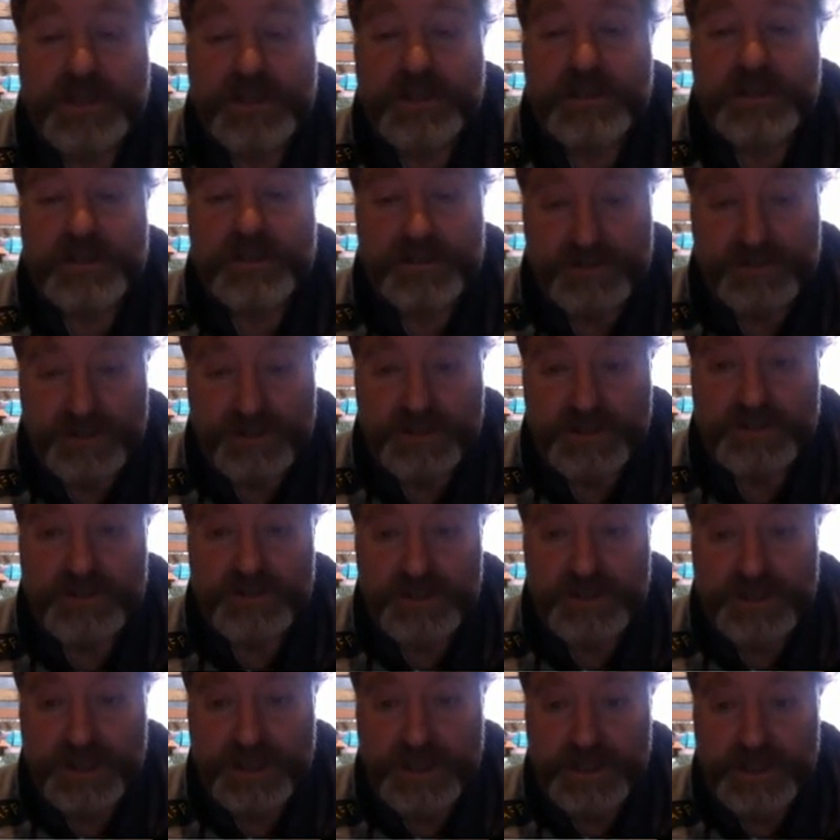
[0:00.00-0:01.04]
you're sitting in
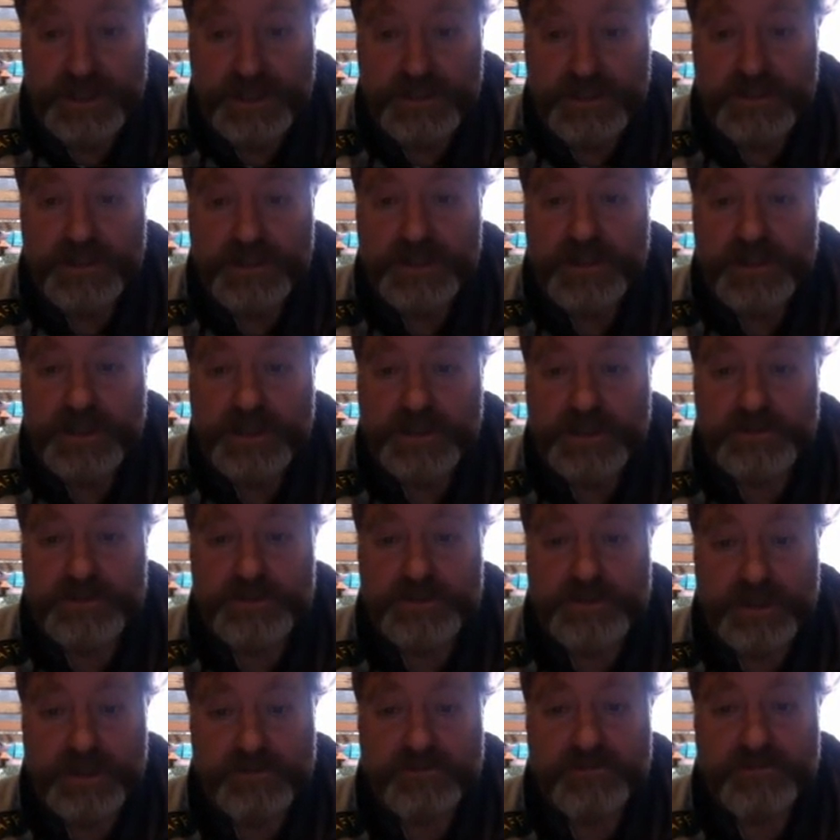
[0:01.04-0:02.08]
your car and you're
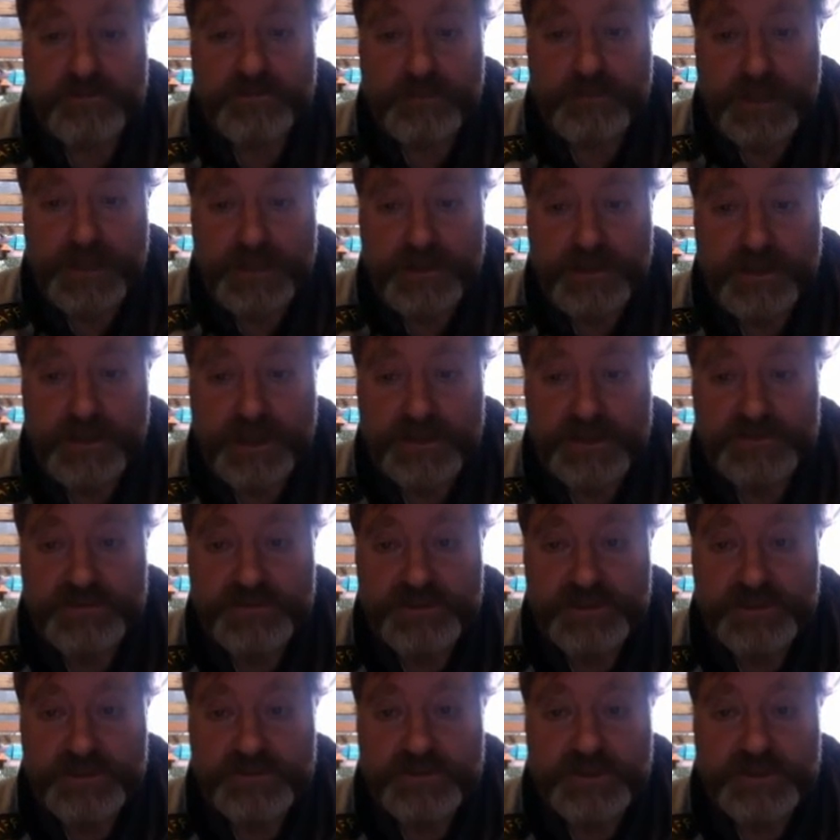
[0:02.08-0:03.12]
driving from Mount
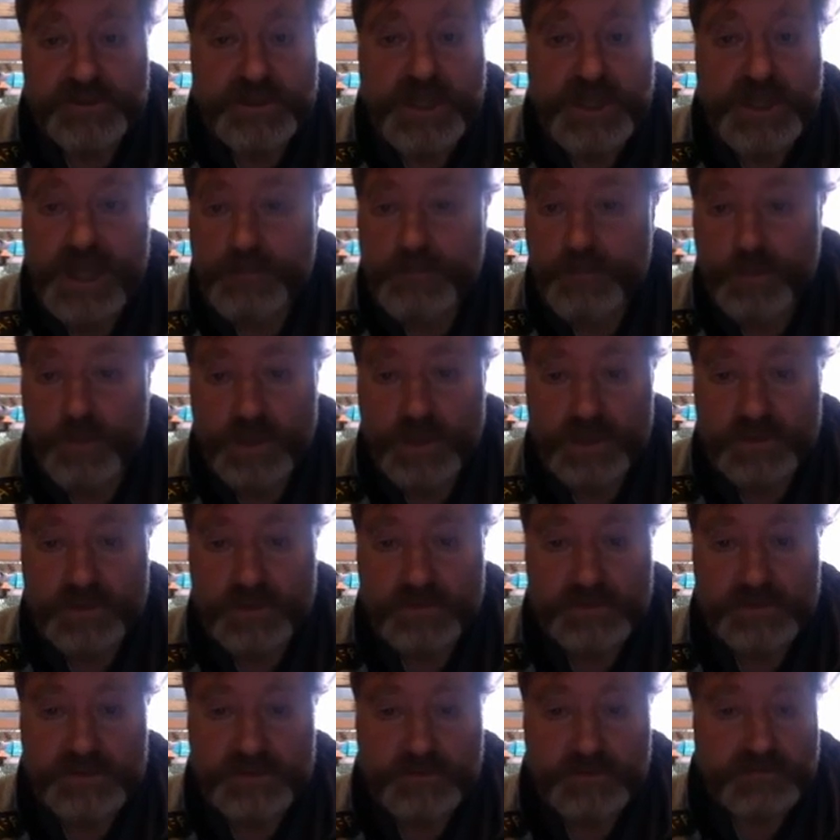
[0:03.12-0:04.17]
Eliza to
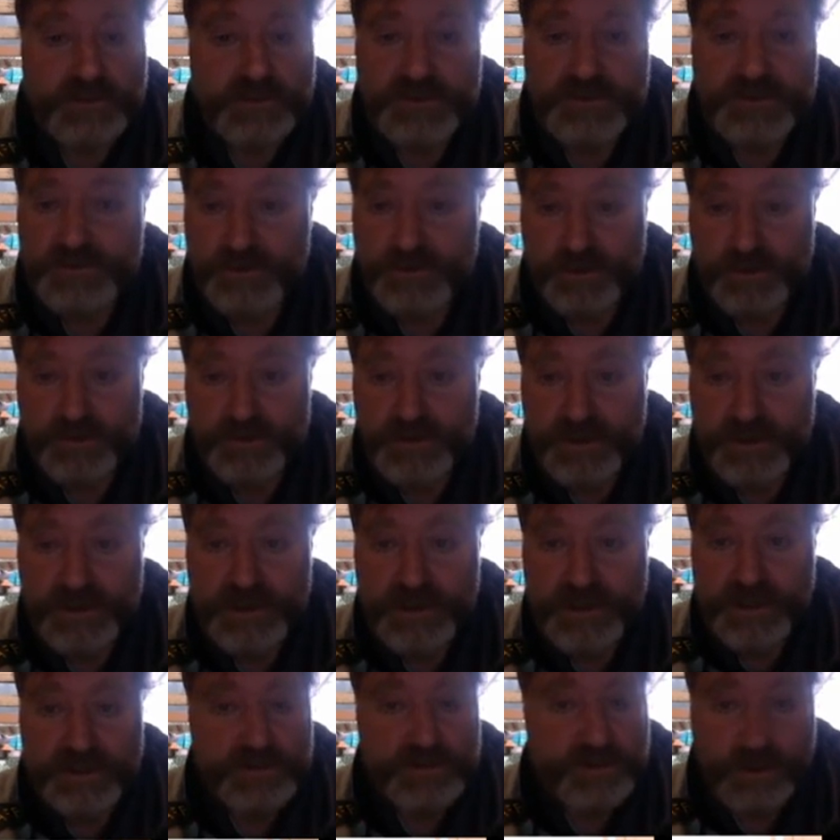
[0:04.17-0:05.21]
Camberwell to a restaurant
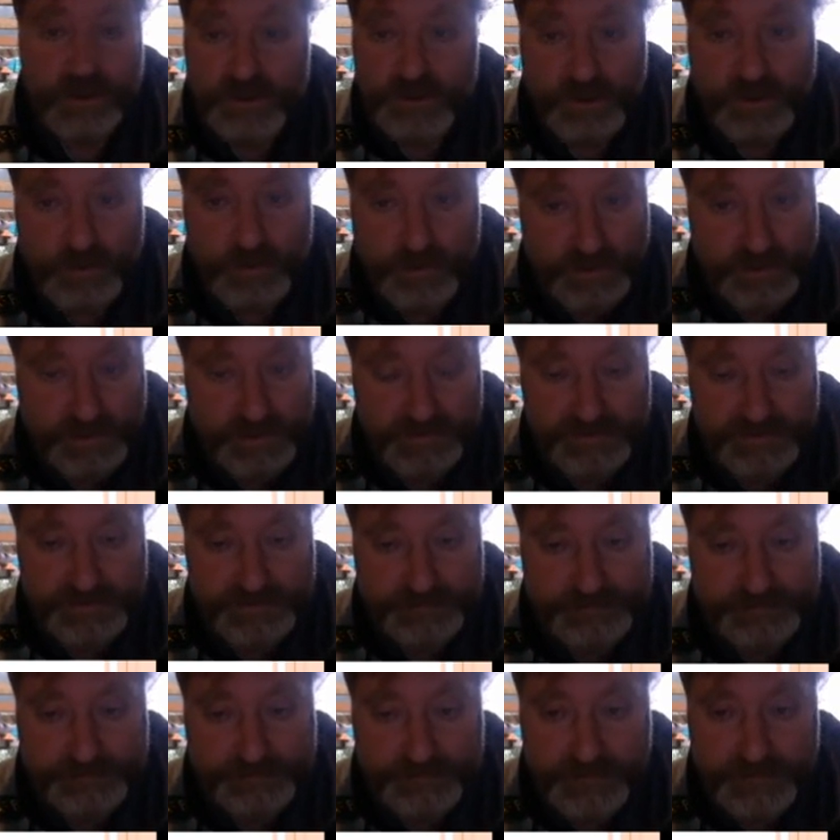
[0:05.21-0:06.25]
and you don't know where it is.
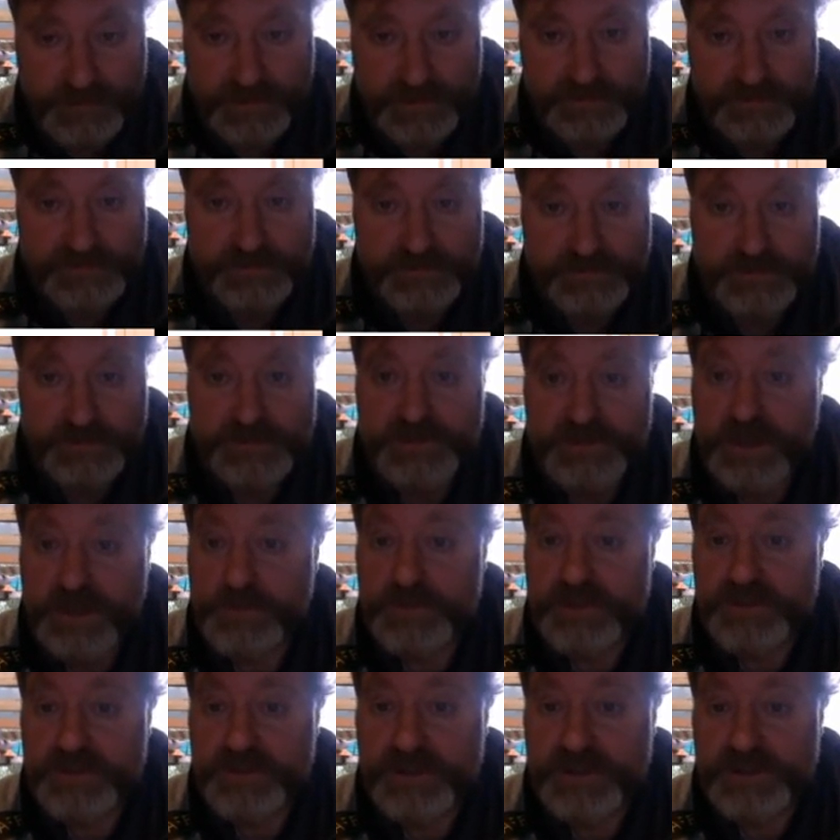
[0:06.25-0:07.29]
And you simply type
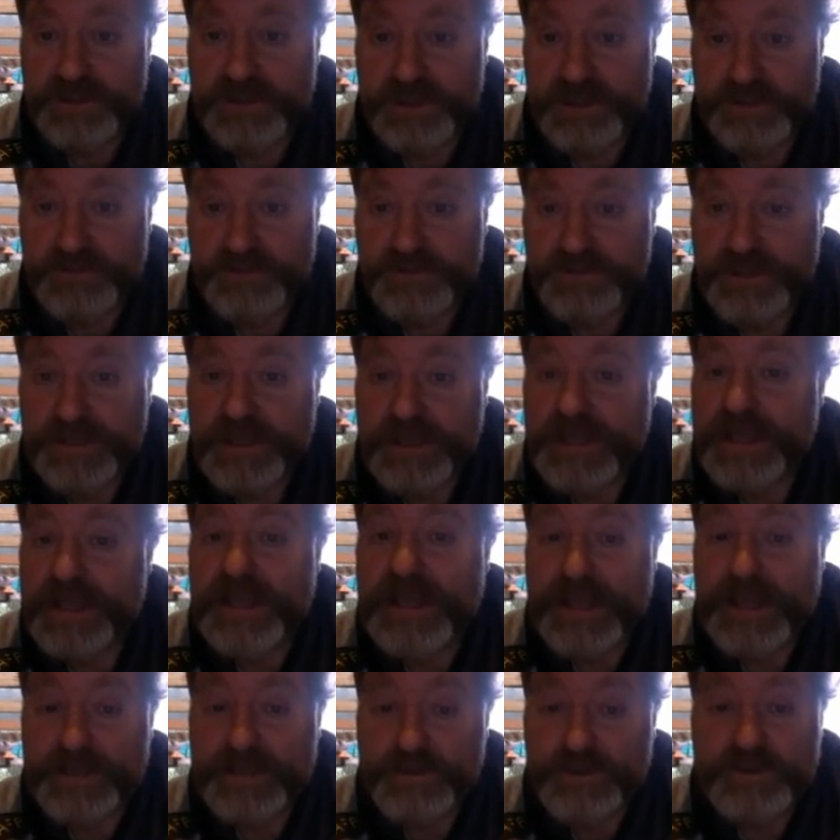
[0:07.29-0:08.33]
in the details
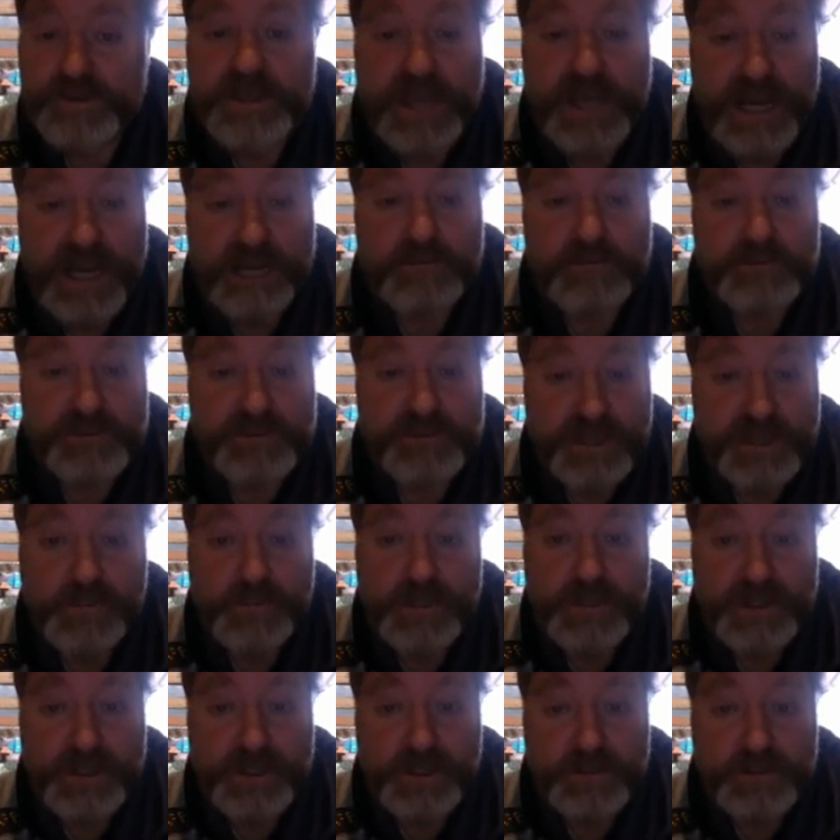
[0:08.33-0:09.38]
and your car will tell you
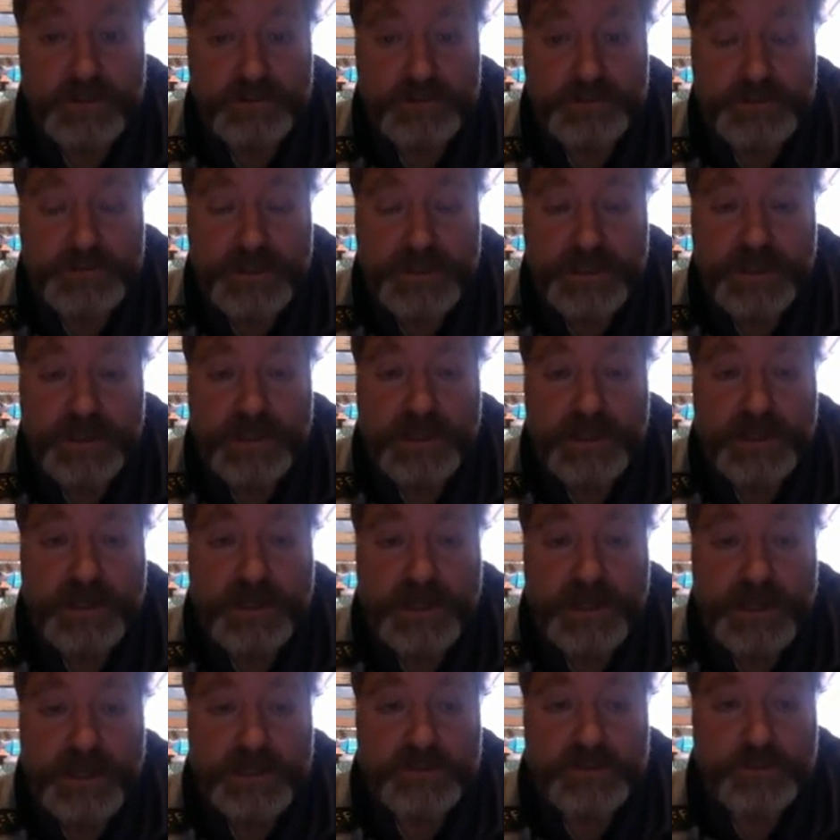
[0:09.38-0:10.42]
where to go.
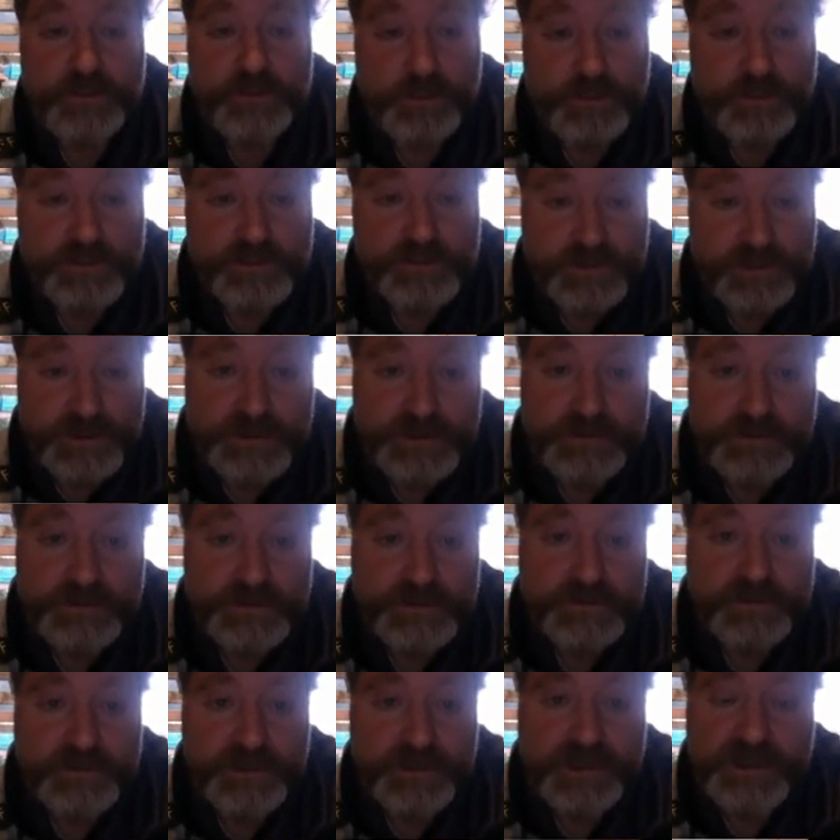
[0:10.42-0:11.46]
And usually
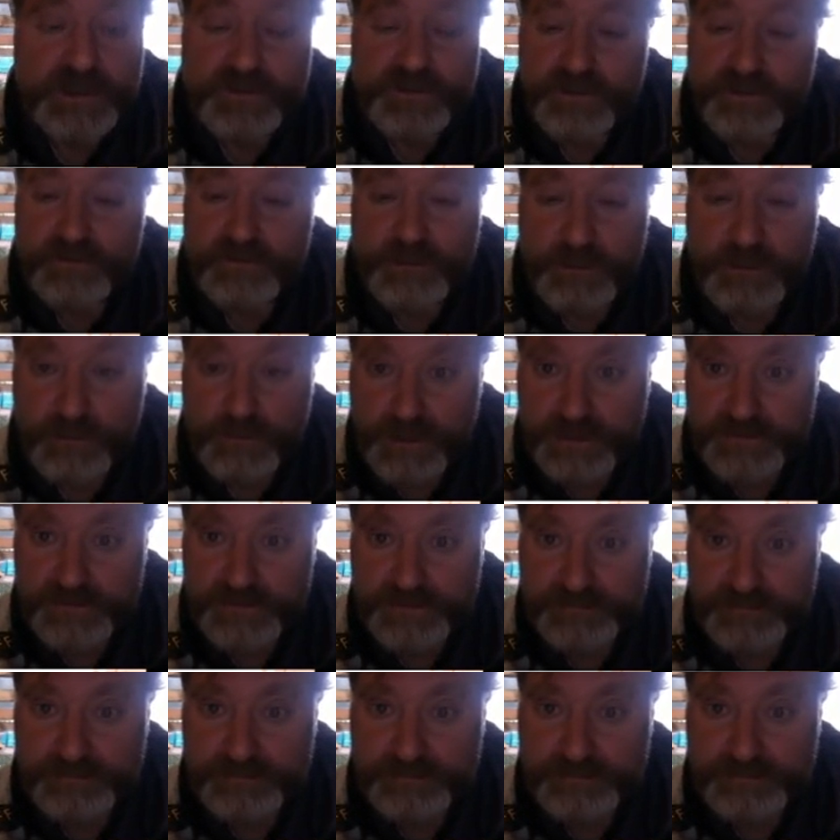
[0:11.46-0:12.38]
you get to the right place.